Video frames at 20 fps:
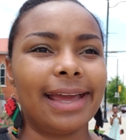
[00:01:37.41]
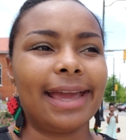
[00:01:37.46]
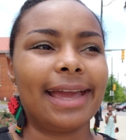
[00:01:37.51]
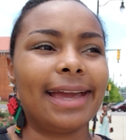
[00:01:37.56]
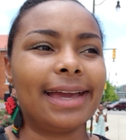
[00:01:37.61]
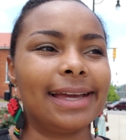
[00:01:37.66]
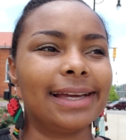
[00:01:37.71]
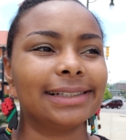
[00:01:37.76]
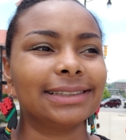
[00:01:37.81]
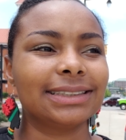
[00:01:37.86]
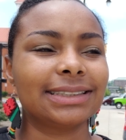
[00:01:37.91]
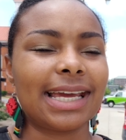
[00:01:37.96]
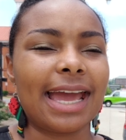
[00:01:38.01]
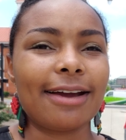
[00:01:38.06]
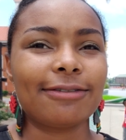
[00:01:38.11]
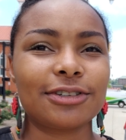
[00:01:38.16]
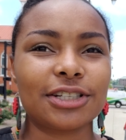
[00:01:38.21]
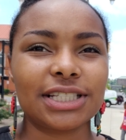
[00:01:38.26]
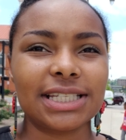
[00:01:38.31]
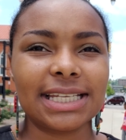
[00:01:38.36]
and
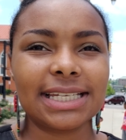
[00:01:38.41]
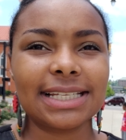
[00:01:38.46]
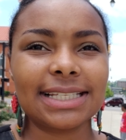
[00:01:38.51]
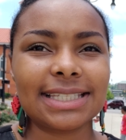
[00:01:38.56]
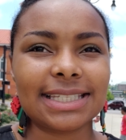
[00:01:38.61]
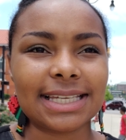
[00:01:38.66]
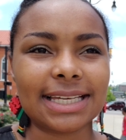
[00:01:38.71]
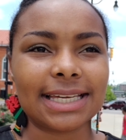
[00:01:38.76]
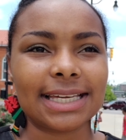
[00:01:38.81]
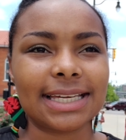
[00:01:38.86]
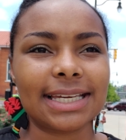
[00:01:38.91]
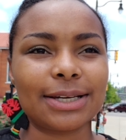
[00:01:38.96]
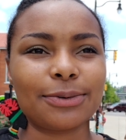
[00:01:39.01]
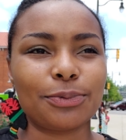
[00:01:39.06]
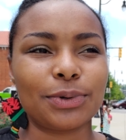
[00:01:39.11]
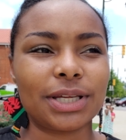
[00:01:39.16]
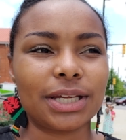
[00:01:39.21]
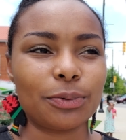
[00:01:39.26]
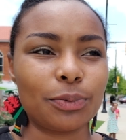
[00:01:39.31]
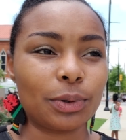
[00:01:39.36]
after Tennessee,
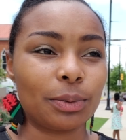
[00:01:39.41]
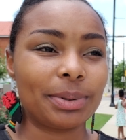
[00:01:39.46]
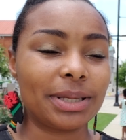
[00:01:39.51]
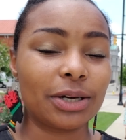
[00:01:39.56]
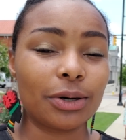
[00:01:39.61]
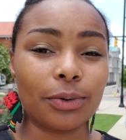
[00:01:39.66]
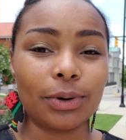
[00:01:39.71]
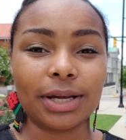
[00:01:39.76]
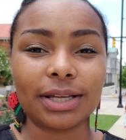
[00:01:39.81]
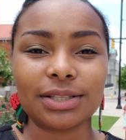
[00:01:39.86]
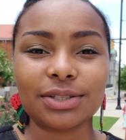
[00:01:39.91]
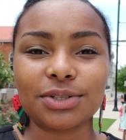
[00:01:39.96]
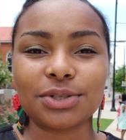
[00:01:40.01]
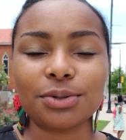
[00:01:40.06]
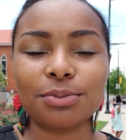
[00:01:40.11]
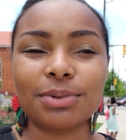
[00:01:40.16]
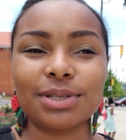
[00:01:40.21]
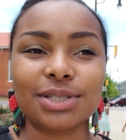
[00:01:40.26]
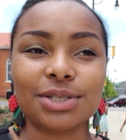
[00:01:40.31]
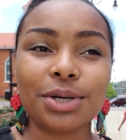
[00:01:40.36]
we will be going
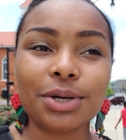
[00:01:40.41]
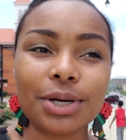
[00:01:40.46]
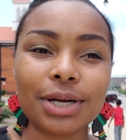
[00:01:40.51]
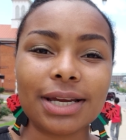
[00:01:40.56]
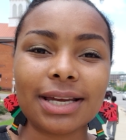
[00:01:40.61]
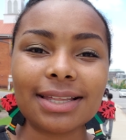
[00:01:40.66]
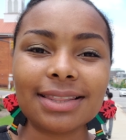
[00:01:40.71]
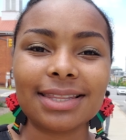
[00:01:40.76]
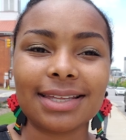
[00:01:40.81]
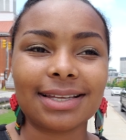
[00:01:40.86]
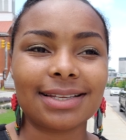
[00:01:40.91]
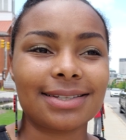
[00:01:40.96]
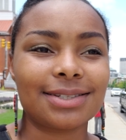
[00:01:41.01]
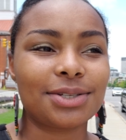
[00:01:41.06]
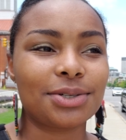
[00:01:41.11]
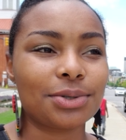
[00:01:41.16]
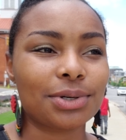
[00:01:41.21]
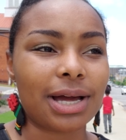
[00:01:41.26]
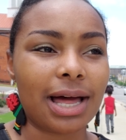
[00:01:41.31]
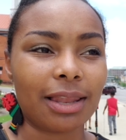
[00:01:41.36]
to Missouri, then
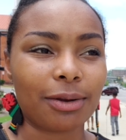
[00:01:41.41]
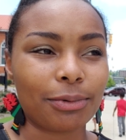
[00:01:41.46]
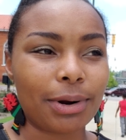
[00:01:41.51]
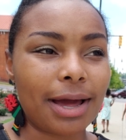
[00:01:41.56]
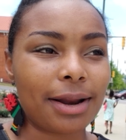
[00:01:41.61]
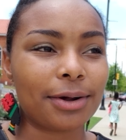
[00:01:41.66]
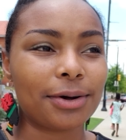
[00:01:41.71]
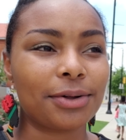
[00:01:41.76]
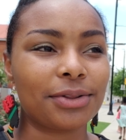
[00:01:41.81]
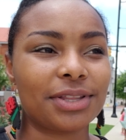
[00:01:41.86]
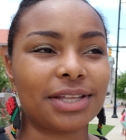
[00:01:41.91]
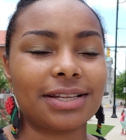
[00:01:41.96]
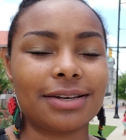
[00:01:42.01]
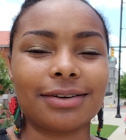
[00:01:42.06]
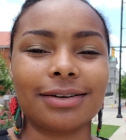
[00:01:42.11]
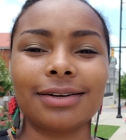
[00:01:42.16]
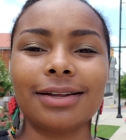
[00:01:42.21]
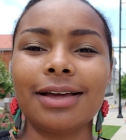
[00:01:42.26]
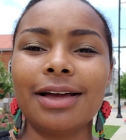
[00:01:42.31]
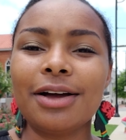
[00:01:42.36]
to Colorado,
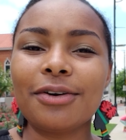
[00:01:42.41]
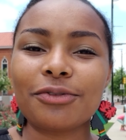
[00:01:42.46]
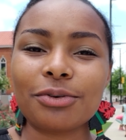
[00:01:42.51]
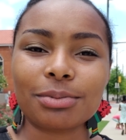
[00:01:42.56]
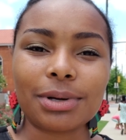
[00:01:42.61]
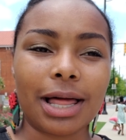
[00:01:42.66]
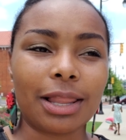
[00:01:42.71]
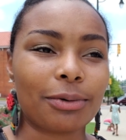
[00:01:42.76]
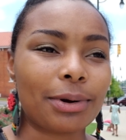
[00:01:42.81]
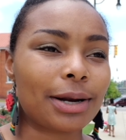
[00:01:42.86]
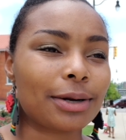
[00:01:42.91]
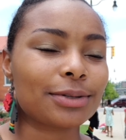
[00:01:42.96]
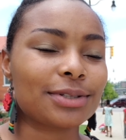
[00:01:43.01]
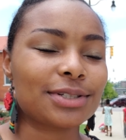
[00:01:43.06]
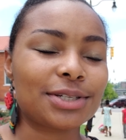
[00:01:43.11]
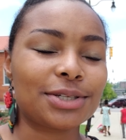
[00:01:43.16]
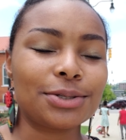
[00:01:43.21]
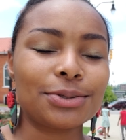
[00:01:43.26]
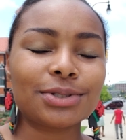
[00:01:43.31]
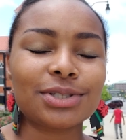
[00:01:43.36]
then from Colorado
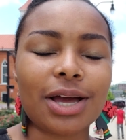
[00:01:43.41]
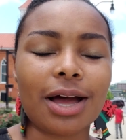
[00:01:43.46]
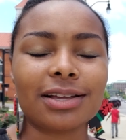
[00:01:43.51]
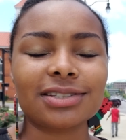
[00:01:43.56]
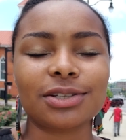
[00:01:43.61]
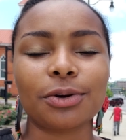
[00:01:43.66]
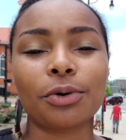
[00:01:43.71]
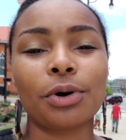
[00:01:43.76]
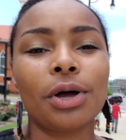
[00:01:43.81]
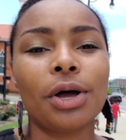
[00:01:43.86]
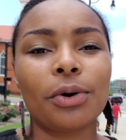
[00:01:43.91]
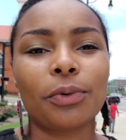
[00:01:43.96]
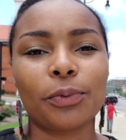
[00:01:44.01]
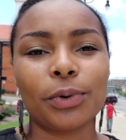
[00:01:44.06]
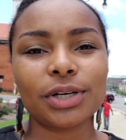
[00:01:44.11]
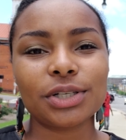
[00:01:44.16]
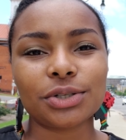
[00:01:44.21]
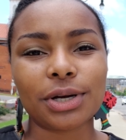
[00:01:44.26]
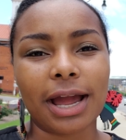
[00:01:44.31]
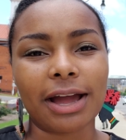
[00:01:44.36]
to Utah. So
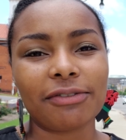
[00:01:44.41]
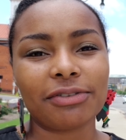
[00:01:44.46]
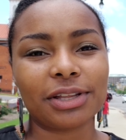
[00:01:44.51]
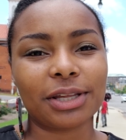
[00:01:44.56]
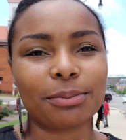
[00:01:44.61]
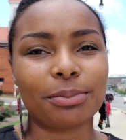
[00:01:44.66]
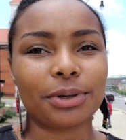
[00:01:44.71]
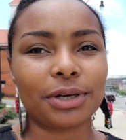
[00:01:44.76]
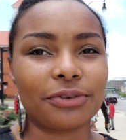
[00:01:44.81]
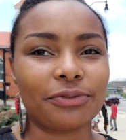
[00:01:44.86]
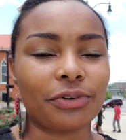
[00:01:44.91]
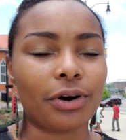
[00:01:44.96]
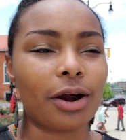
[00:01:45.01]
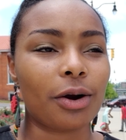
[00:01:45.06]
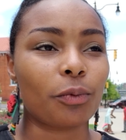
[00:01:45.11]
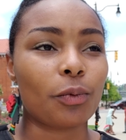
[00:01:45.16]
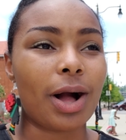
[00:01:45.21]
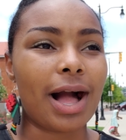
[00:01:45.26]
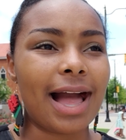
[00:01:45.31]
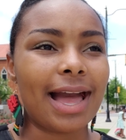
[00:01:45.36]
we're traveling pretty far
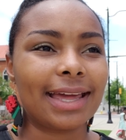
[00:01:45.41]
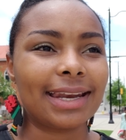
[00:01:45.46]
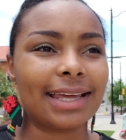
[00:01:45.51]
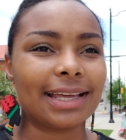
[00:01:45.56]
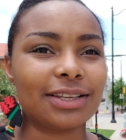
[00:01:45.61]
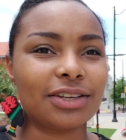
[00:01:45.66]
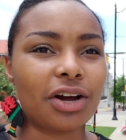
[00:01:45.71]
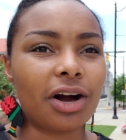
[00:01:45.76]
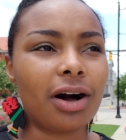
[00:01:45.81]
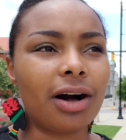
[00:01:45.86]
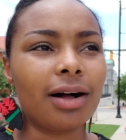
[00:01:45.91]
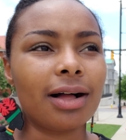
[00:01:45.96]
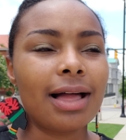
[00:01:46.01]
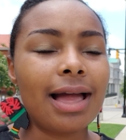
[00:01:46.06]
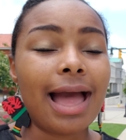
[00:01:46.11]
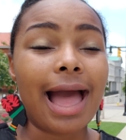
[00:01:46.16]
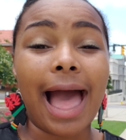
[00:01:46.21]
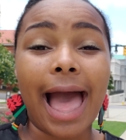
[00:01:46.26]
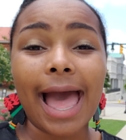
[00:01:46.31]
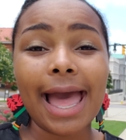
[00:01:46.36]
and wide. And y'all,
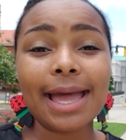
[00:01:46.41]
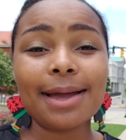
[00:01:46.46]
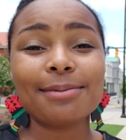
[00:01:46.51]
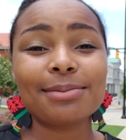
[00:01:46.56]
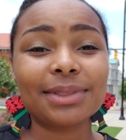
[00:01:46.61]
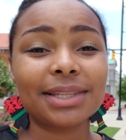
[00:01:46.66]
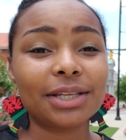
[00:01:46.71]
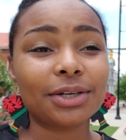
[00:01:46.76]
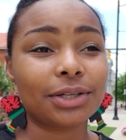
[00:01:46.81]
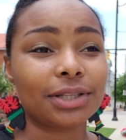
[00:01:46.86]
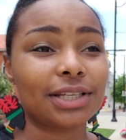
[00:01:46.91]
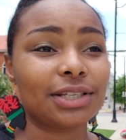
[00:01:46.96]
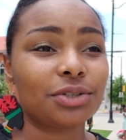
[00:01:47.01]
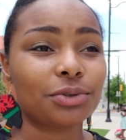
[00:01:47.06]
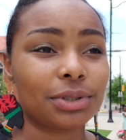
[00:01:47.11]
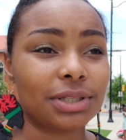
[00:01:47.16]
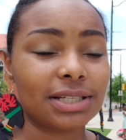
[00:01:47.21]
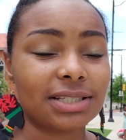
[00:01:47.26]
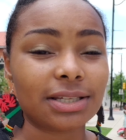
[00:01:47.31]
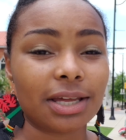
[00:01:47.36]
I am literally
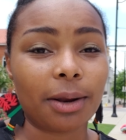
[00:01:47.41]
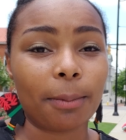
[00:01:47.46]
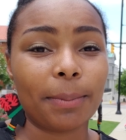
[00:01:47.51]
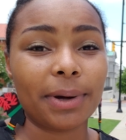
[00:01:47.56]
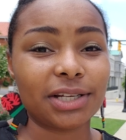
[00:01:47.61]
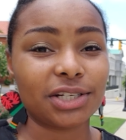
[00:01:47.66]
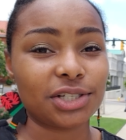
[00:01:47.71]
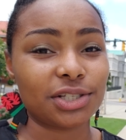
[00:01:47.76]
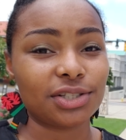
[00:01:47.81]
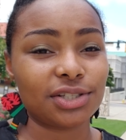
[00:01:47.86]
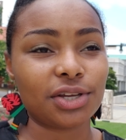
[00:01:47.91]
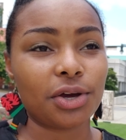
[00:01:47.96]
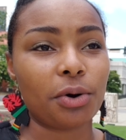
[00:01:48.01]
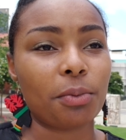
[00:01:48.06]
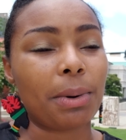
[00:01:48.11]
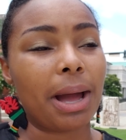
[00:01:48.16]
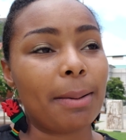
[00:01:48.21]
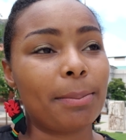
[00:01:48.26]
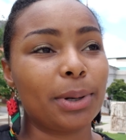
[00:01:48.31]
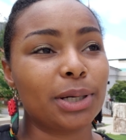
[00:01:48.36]
doing this on a budget. So
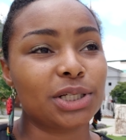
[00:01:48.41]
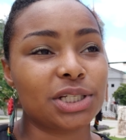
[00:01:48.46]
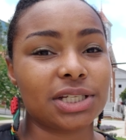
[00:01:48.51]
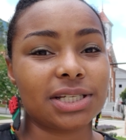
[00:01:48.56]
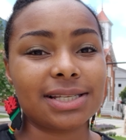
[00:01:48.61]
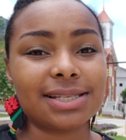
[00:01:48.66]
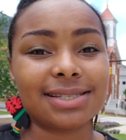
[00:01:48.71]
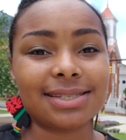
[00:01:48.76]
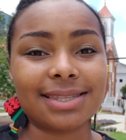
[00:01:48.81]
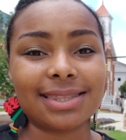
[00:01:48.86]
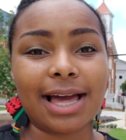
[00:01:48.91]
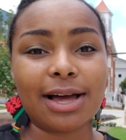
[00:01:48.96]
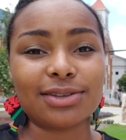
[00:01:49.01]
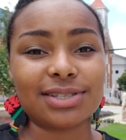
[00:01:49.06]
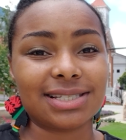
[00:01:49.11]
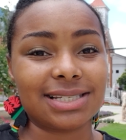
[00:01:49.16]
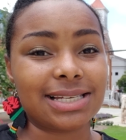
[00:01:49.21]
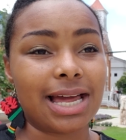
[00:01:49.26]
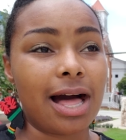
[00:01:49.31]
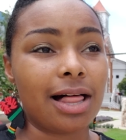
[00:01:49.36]
my budget is
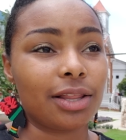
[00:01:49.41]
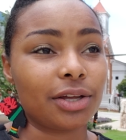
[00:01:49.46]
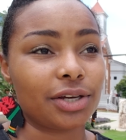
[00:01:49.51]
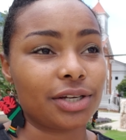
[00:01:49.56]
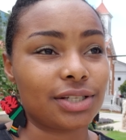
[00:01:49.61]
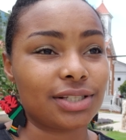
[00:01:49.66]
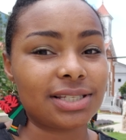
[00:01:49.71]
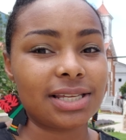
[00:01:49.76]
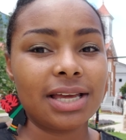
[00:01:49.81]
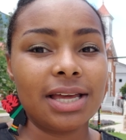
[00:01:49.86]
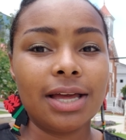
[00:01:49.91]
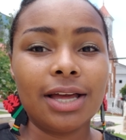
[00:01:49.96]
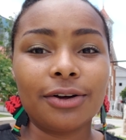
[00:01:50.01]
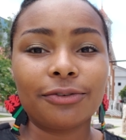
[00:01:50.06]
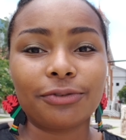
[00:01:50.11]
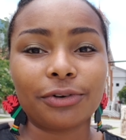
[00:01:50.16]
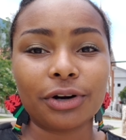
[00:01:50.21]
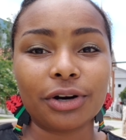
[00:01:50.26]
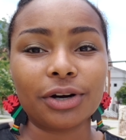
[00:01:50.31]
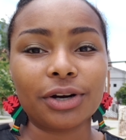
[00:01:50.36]
$1,000
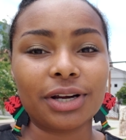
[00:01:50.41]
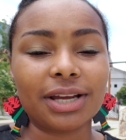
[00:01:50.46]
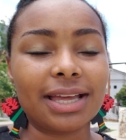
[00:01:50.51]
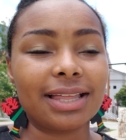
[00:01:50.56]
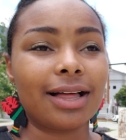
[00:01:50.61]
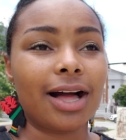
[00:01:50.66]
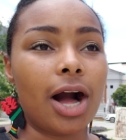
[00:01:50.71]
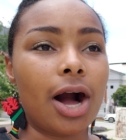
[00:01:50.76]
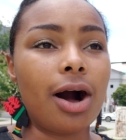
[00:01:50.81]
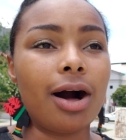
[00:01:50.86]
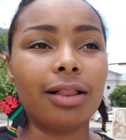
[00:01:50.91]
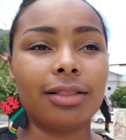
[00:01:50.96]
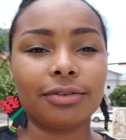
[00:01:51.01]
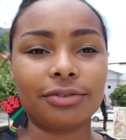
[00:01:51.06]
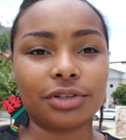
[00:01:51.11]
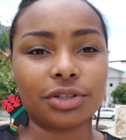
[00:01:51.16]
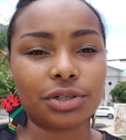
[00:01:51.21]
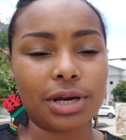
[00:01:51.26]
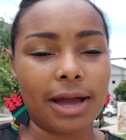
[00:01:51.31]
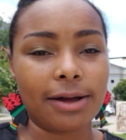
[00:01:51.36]
for all
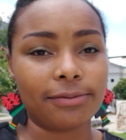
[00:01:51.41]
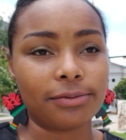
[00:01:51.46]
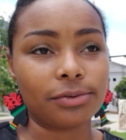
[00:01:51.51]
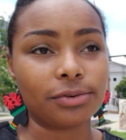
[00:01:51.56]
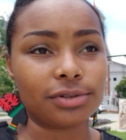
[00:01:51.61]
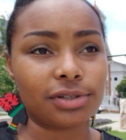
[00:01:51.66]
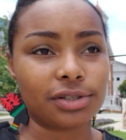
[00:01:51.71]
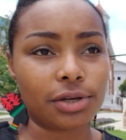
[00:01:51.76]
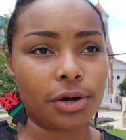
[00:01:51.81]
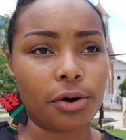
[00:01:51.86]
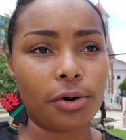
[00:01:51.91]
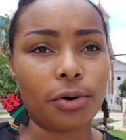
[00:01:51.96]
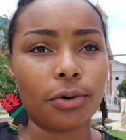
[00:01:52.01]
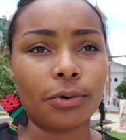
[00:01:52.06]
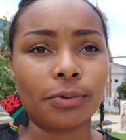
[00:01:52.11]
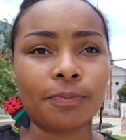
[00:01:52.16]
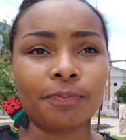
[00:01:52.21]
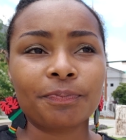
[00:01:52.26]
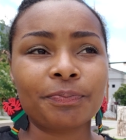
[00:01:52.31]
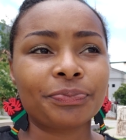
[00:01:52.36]
of the travel.
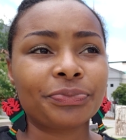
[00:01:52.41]
So